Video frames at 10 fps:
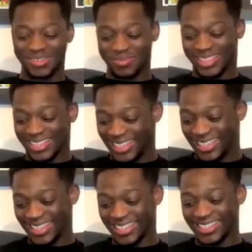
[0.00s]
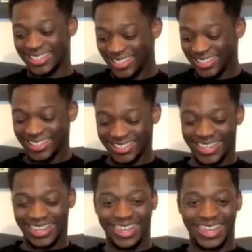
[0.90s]
NMC.
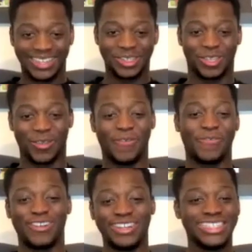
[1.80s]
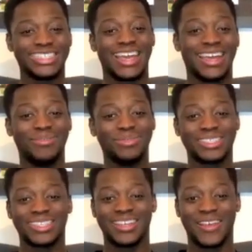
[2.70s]
Nah, yeah, those are so, funny times.